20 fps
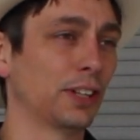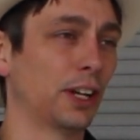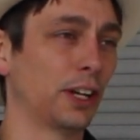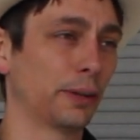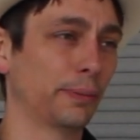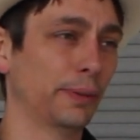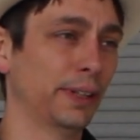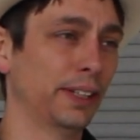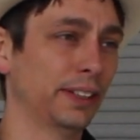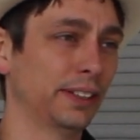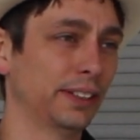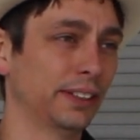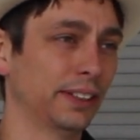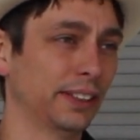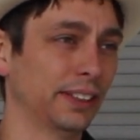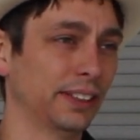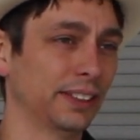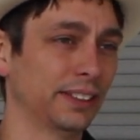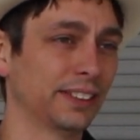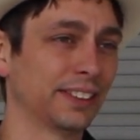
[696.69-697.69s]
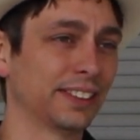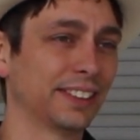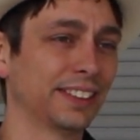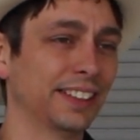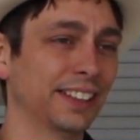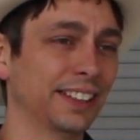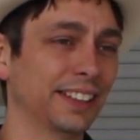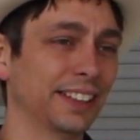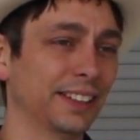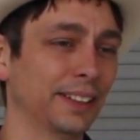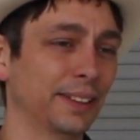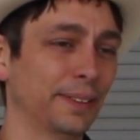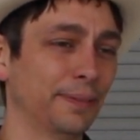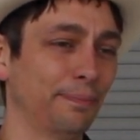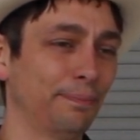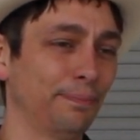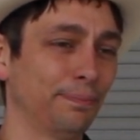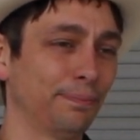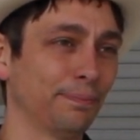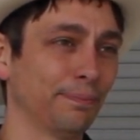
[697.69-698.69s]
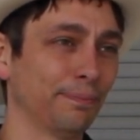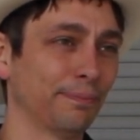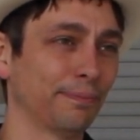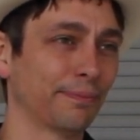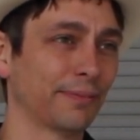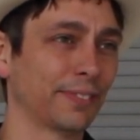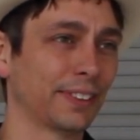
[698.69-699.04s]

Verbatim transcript: automated and um,